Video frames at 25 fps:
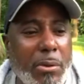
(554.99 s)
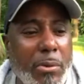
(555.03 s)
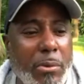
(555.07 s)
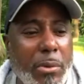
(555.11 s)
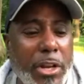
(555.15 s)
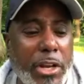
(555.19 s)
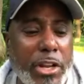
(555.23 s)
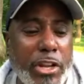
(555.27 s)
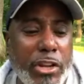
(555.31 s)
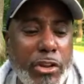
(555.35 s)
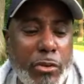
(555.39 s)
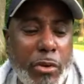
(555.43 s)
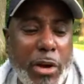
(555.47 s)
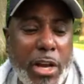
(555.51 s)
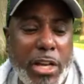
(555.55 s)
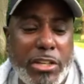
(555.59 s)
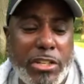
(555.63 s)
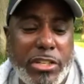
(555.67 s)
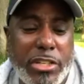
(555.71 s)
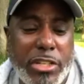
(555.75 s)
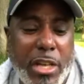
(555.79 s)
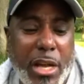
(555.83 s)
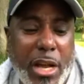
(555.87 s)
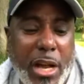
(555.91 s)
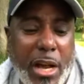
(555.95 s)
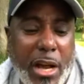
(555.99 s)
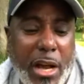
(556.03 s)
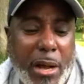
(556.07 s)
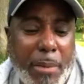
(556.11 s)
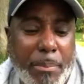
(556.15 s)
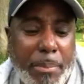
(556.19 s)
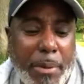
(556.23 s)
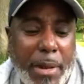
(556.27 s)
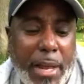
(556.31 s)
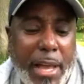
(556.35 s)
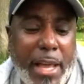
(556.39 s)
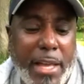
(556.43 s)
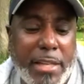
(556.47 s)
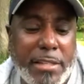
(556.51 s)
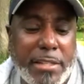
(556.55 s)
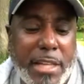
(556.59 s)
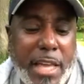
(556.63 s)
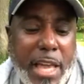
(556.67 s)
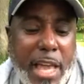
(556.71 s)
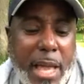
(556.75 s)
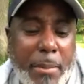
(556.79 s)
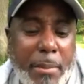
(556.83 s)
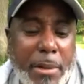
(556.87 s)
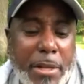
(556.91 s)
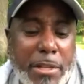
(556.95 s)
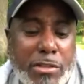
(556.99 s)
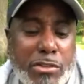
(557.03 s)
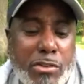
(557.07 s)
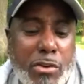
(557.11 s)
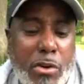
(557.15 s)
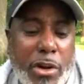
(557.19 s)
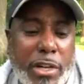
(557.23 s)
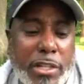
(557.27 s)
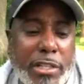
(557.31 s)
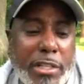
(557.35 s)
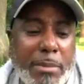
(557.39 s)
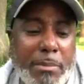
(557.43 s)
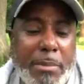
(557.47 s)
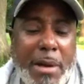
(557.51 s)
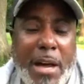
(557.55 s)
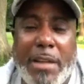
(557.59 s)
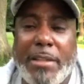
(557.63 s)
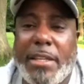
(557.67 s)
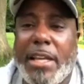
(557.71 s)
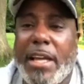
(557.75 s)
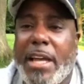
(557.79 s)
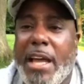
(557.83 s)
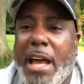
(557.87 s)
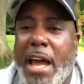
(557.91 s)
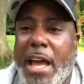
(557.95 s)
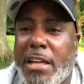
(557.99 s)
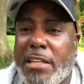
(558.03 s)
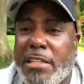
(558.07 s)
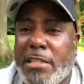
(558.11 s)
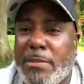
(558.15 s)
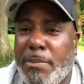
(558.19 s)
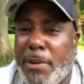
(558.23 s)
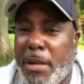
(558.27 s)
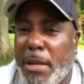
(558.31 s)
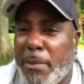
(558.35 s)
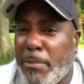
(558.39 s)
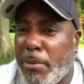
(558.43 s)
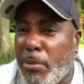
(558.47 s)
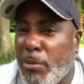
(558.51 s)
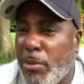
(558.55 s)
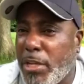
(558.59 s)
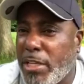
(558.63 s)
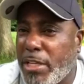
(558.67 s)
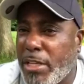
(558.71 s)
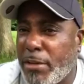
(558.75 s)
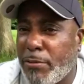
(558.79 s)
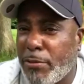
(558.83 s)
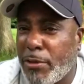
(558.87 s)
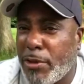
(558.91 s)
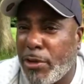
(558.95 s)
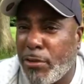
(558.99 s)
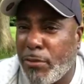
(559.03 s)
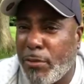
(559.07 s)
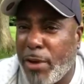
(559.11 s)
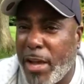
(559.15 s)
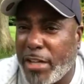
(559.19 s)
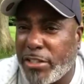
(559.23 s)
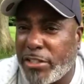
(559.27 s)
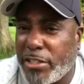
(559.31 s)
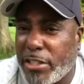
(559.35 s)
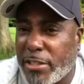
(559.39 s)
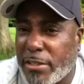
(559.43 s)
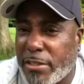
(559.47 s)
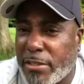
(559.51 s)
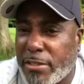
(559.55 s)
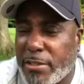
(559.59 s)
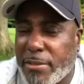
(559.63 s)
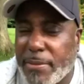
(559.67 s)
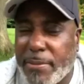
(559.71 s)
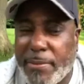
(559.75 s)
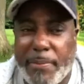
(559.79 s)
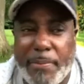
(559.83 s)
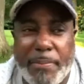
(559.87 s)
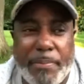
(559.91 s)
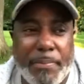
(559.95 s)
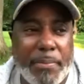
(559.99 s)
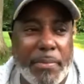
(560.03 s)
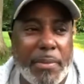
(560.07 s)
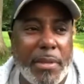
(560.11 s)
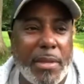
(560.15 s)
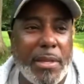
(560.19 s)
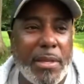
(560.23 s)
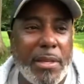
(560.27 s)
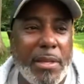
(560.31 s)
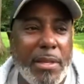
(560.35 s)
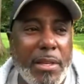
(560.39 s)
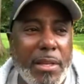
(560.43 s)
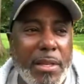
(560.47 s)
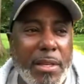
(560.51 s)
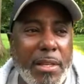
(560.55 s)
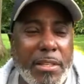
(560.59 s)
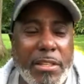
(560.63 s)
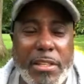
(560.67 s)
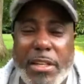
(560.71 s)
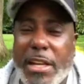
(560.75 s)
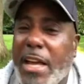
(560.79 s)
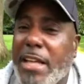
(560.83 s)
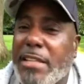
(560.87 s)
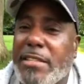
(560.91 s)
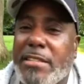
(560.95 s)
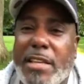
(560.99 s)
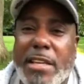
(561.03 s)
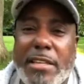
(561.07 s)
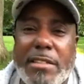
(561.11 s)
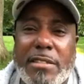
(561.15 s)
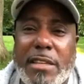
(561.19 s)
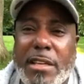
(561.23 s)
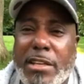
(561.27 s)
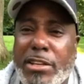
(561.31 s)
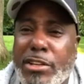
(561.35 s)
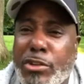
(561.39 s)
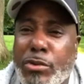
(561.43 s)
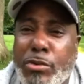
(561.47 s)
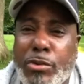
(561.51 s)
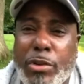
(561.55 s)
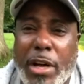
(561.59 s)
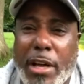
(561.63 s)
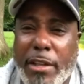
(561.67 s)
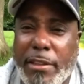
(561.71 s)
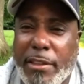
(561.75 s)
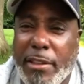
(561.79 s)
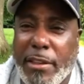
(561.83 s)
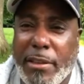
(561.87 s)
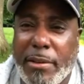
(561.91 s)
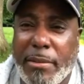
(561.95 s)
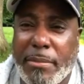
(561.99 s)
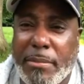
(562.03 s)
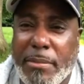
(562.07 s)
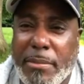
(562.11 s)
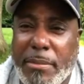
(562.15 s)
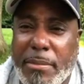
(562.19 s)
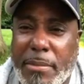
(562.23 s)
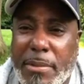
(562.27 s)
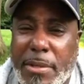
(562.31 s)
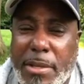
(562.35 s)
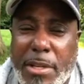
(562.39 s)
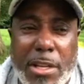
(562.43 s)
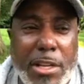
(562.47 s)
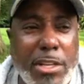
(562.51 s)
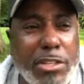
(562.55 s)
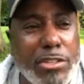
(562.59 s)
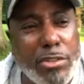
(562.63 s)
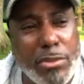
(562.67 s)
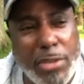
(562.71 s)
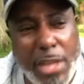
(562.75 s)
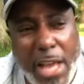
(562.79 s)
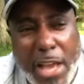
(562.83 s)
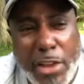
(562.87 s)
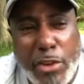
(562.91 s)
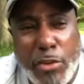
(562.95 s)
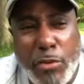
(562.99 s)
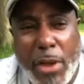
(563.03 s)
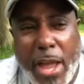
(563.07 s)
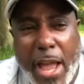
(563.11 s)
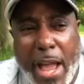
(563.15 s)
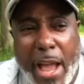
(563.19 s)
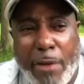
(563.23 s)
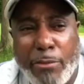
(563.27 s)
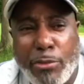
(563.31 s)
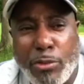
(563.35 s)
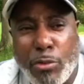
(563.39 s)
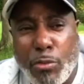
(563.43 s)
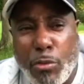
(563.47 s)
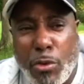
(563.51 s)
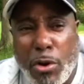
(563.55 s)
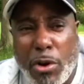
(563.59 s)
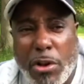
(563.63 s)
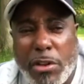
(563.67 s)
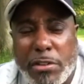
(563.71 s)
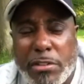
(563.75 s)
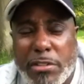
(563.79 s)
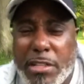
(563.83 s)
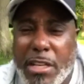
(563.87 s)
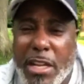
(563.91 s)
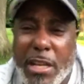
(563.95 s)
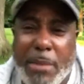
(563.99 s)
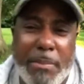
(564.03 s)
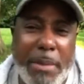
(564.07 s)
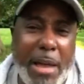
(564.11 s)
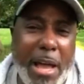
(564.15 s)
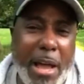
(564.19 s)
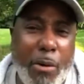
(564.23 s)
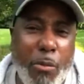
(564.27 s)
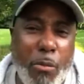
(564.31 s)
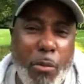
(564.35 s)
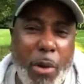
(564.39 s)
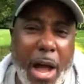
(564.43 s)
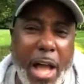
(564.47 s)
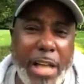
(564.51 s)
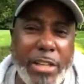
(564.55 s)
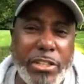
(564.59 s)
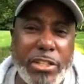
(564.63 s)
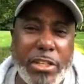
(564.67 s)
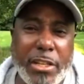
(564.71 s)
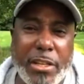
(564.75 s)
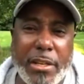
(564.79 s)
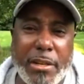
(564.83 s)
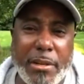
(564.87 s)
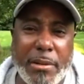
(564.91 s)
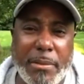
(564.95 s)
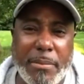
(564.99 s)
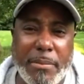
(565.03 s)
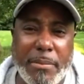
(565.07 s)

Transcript: When the U.S. Uh, planes came and escorted them out, they kind of split up and went different directions. The United States didn't do nothing. So now you have the world sitting back watching